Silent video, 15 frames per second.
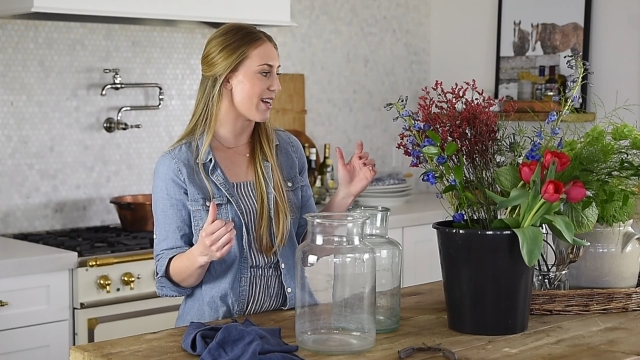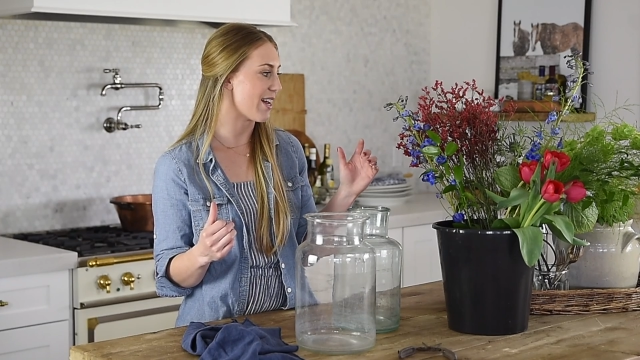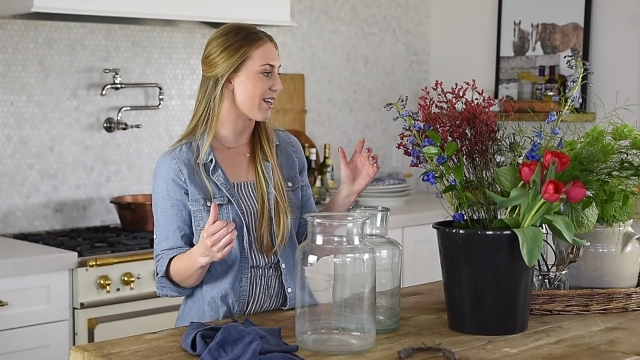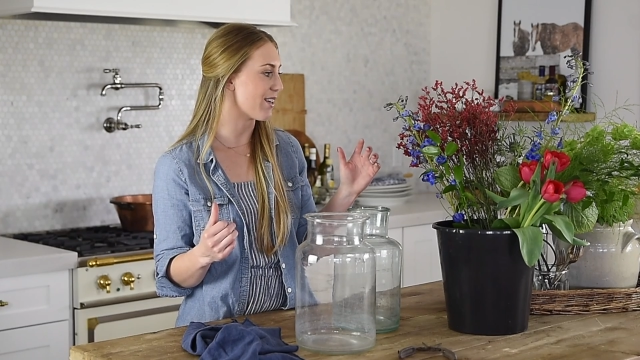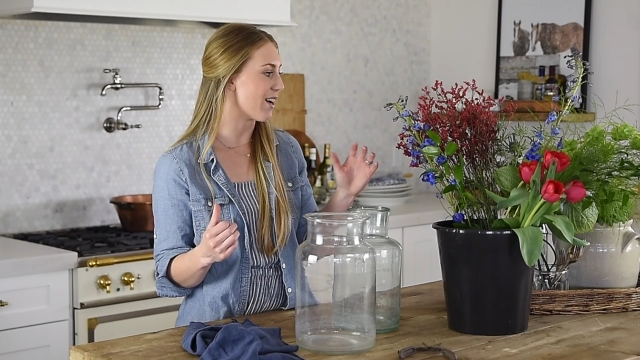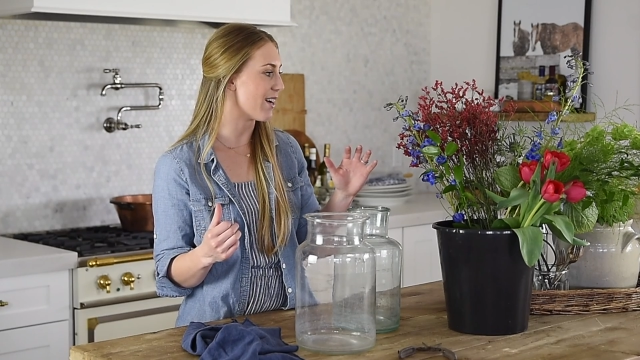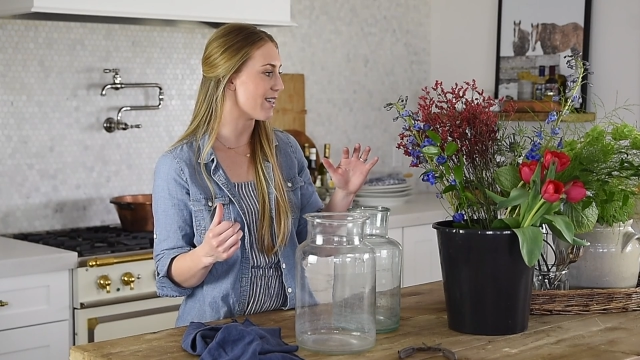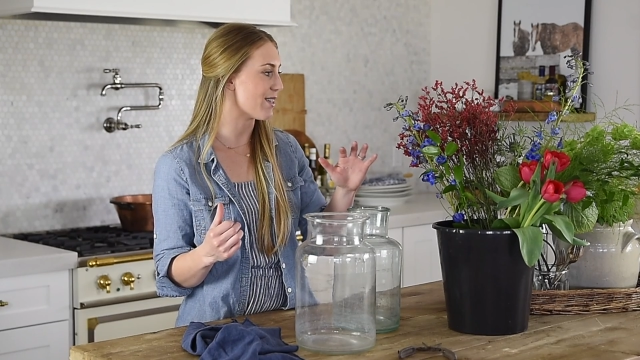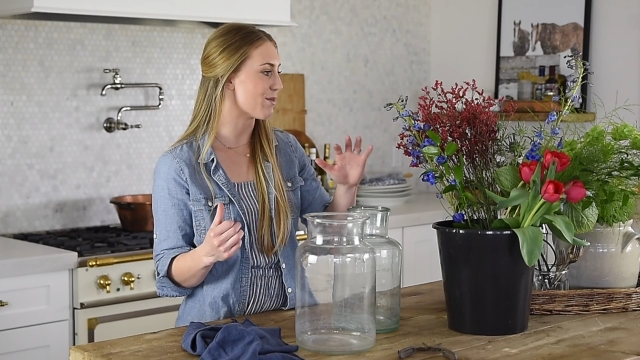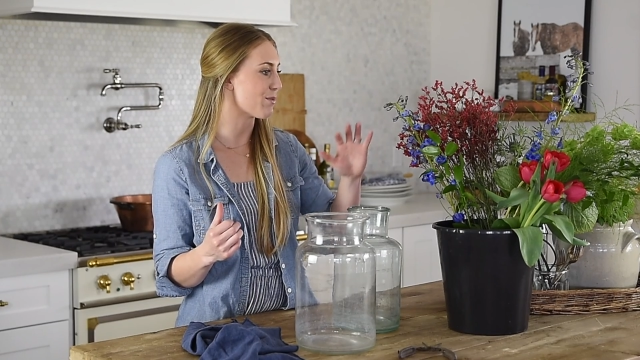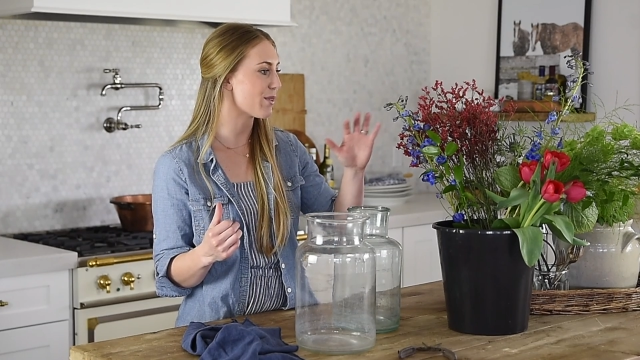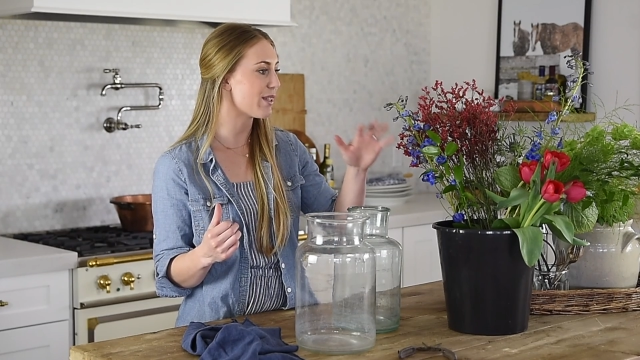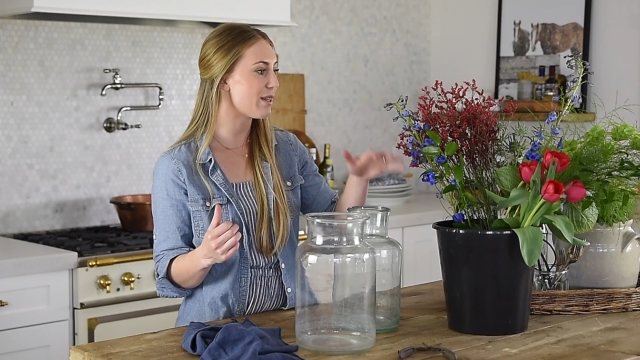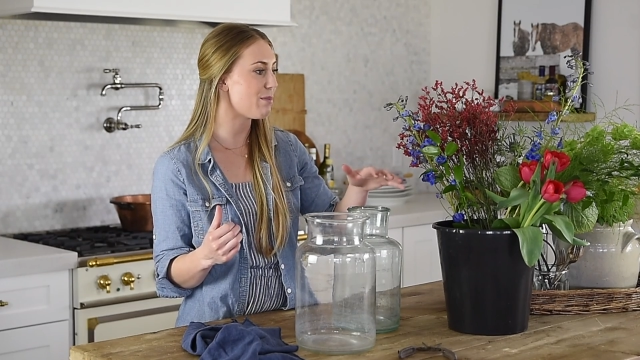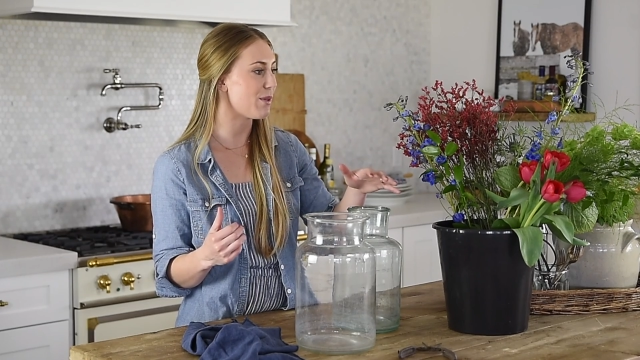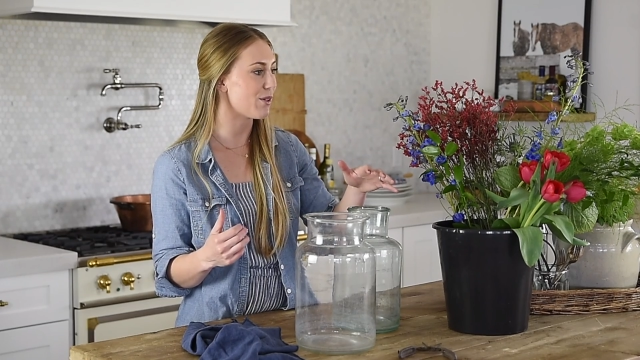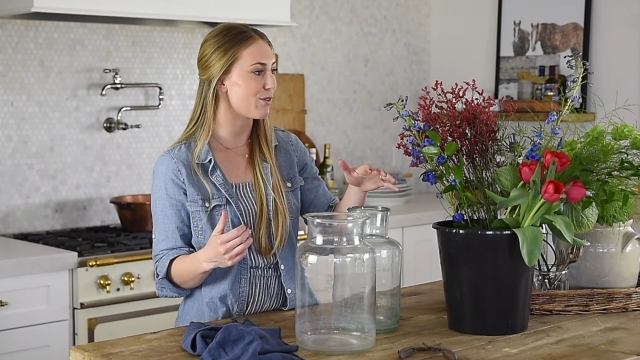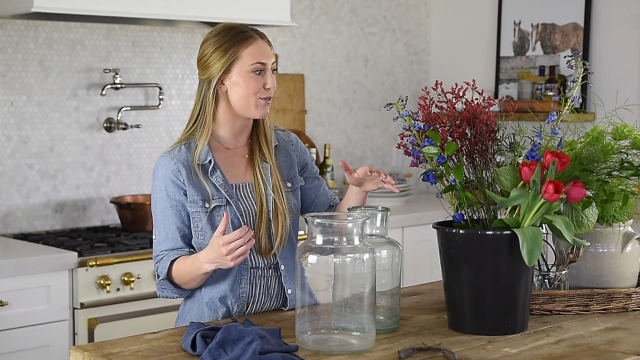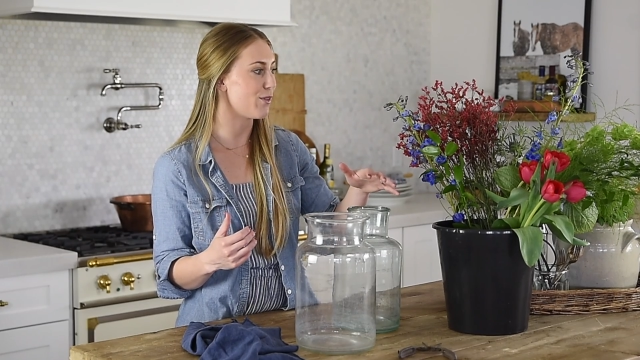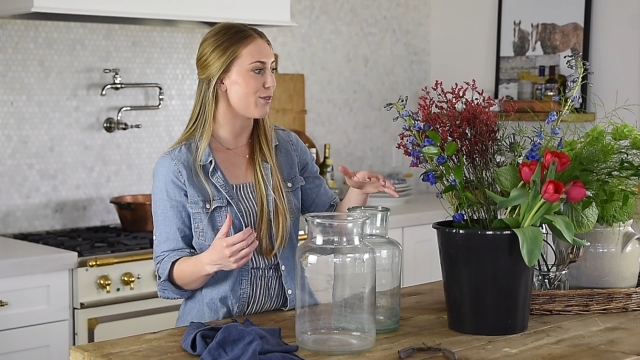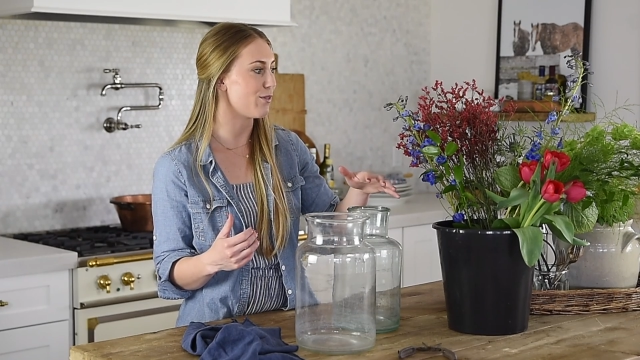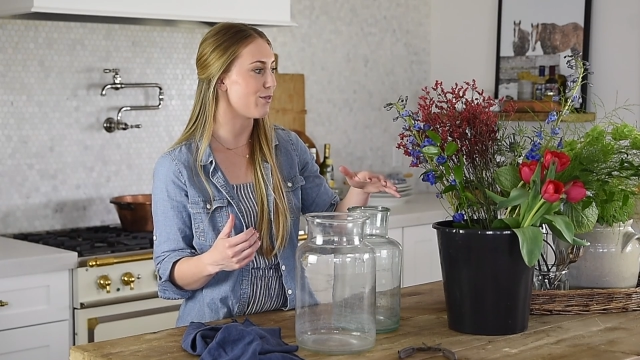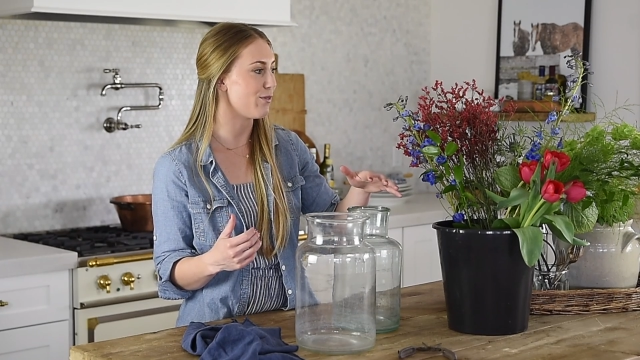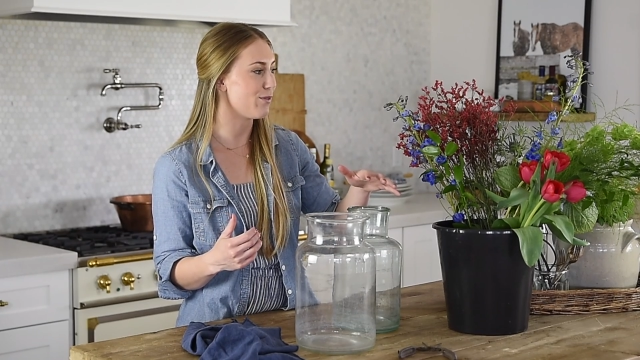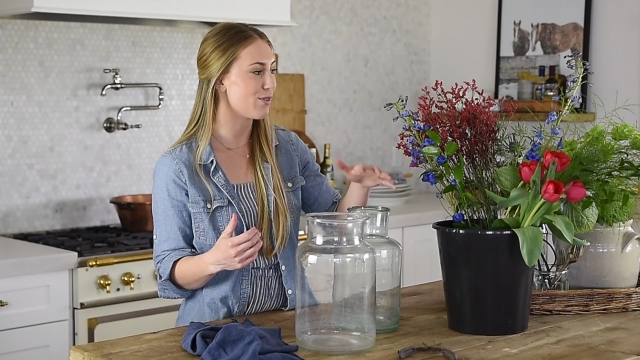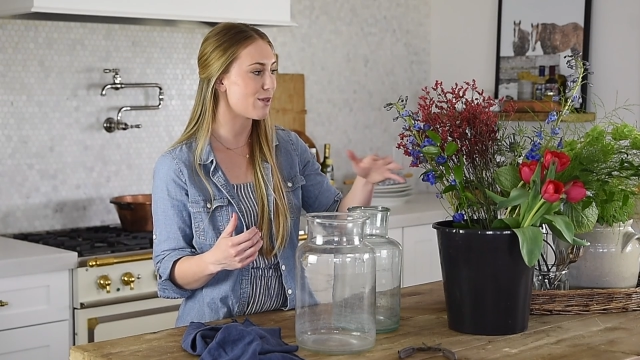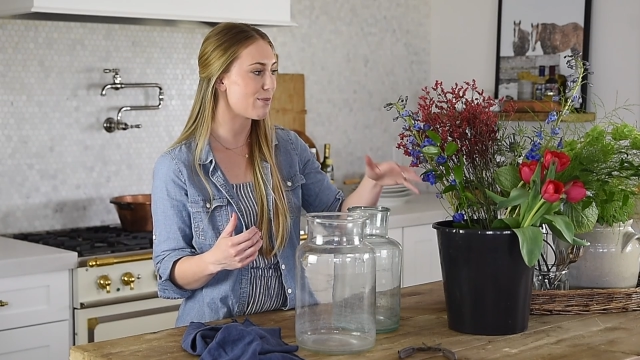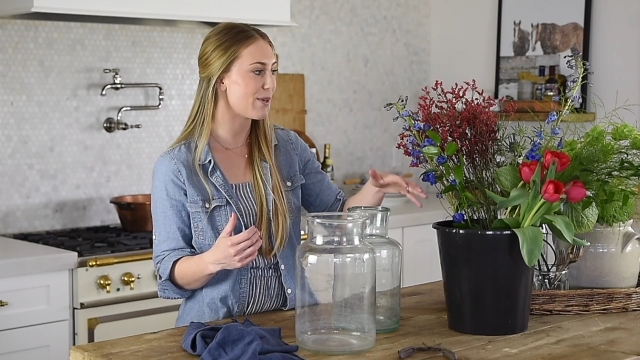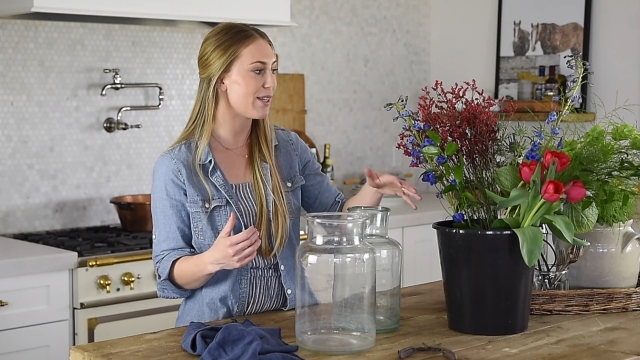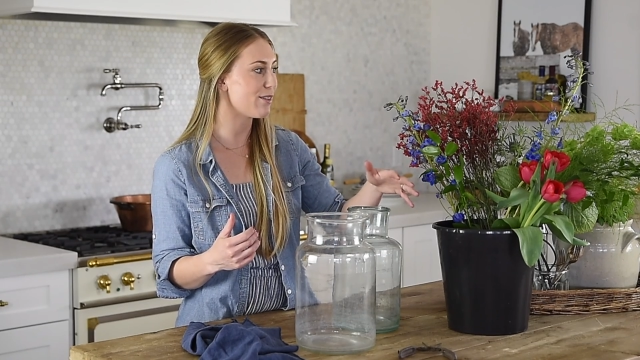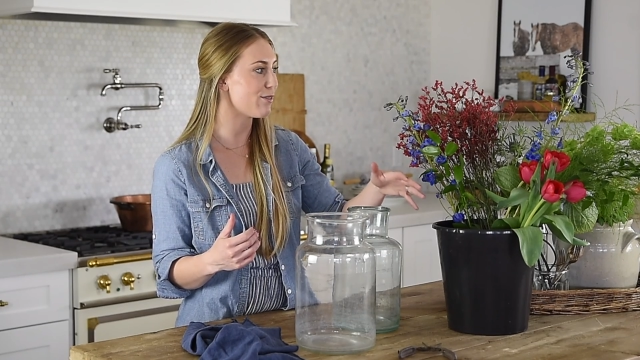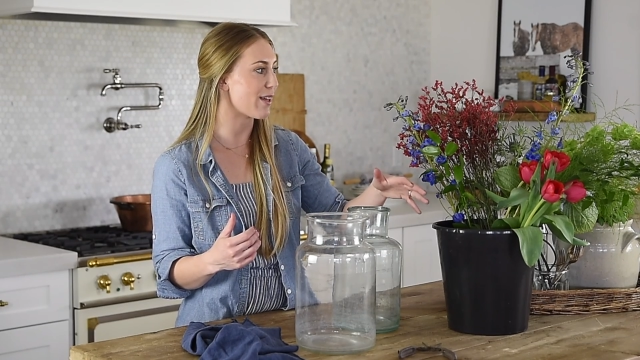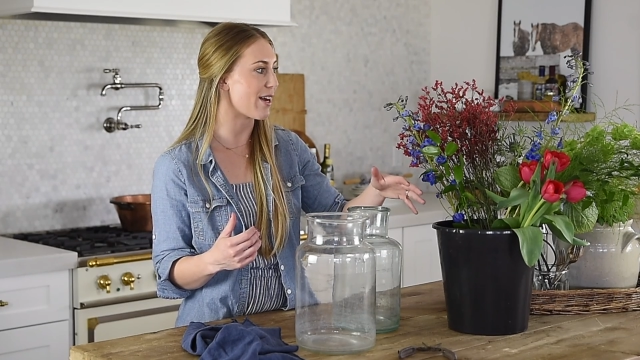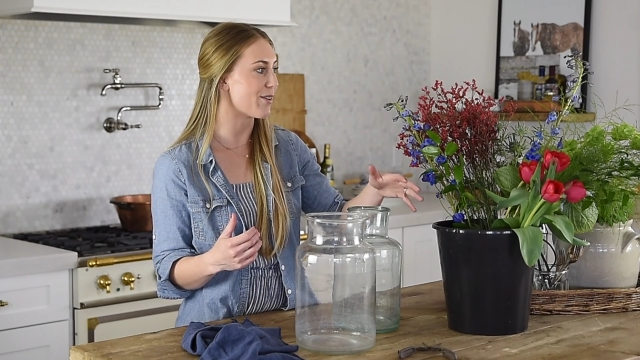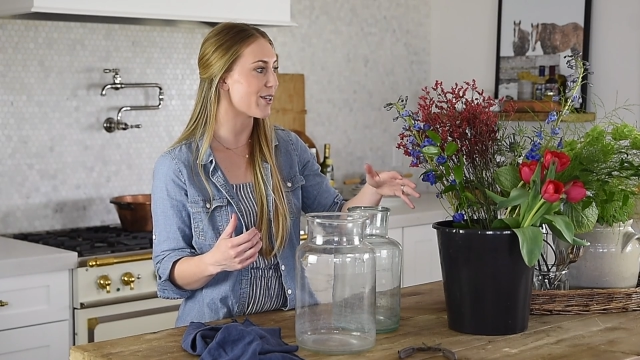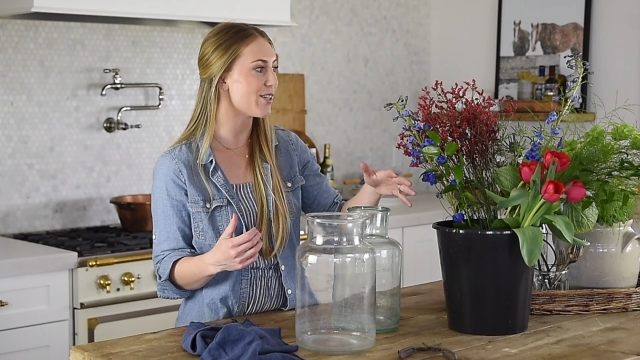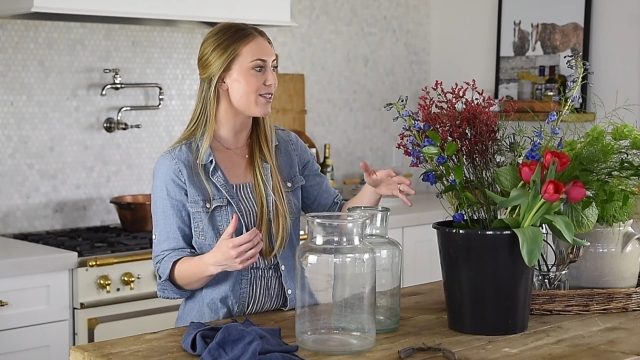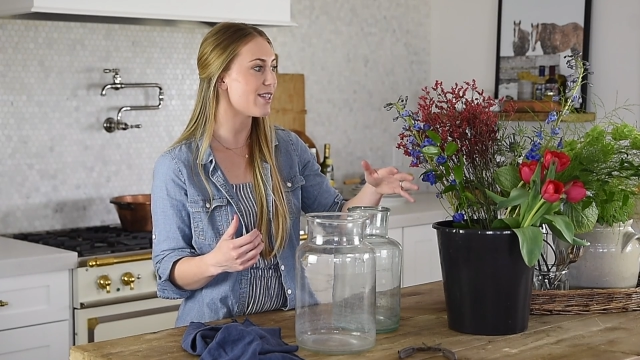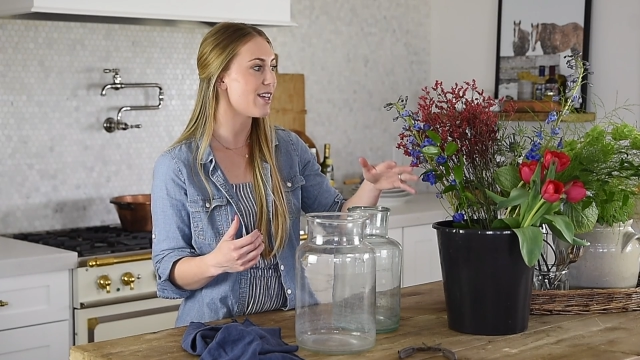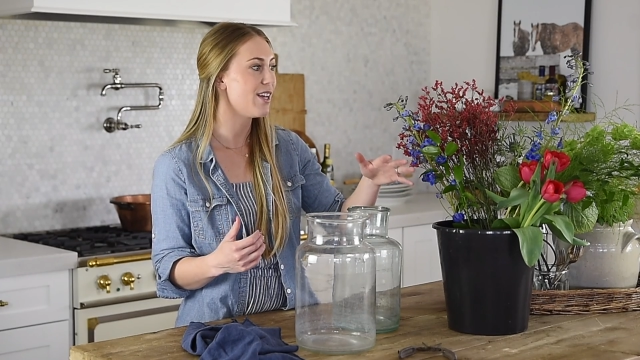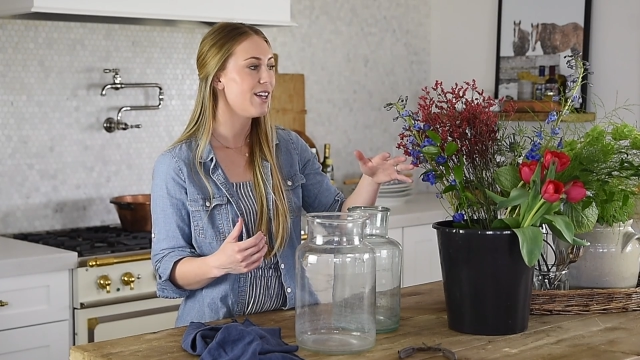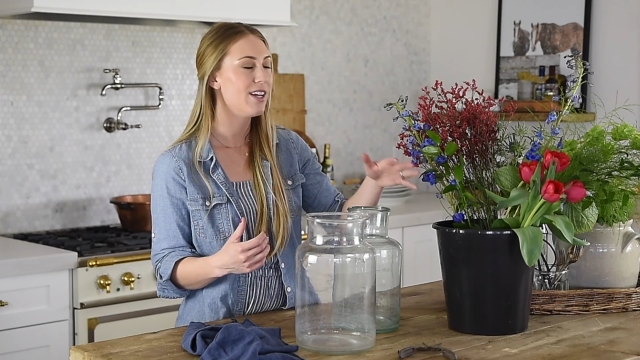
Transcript: and I got some really beautiful spring flowers.